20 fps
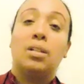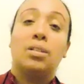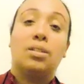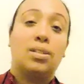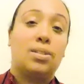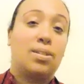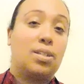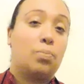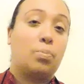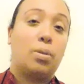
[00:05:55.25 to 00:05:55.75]

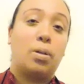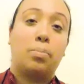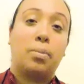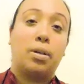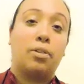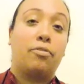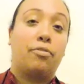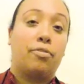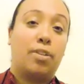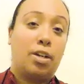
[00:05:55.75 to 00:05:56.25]
This has been
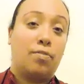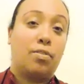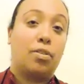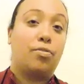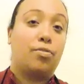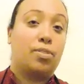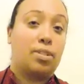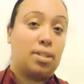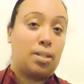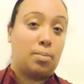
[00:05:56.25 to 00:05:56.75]
my favorite
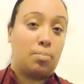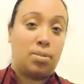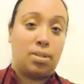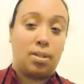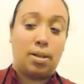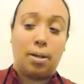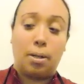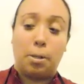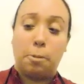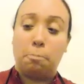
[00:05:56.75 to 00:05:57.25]
for some
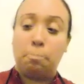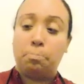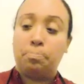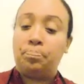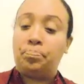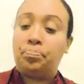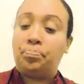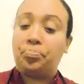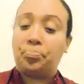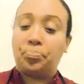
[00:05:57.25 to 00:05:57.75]
time.
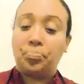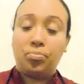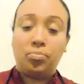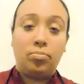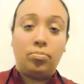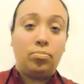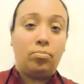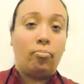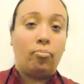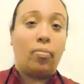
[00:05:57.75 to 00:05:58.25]

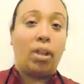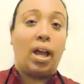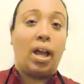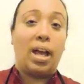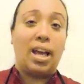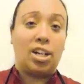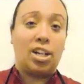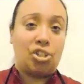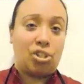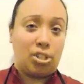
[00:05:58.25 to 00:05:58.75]

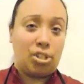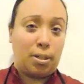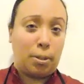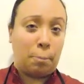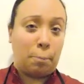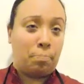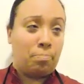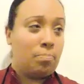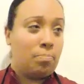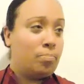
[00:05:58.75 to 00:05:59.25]
Actually,
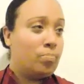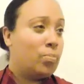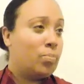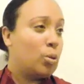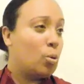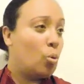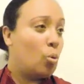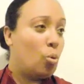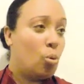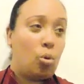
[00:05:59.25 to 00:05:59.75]

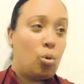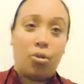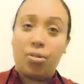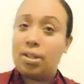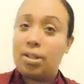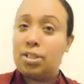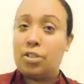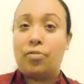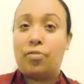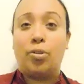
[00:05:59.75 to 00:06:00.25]
all
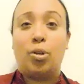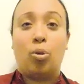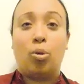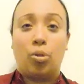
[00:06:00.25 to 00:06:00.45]
the different